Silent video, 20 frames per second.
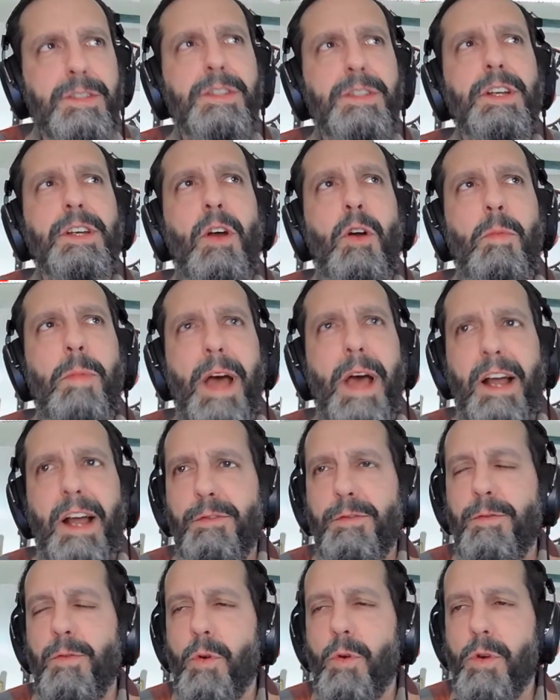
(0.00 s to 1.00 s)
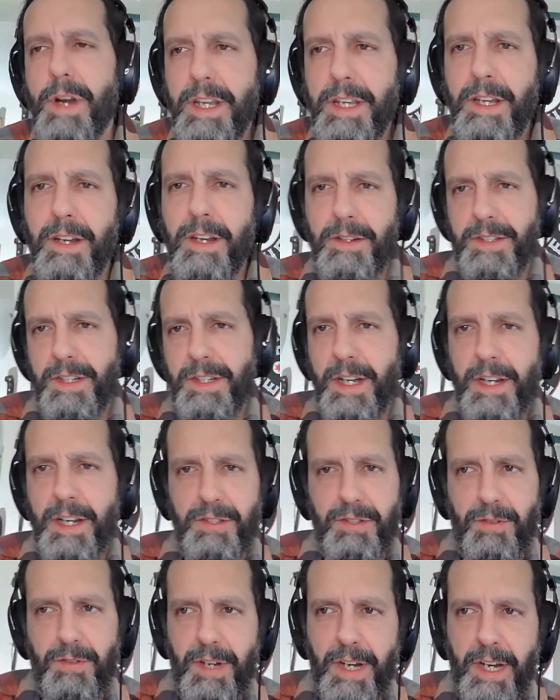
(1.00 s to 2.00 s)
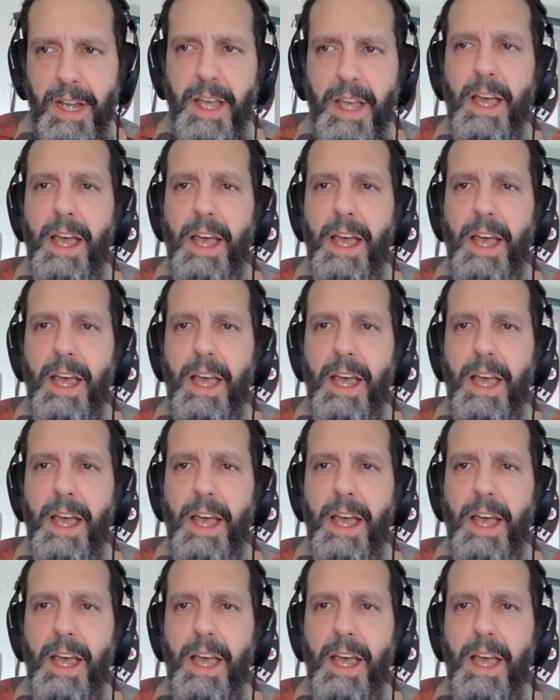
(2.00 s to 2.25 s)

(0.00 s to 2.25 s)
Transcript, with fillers: to go back 40 years in history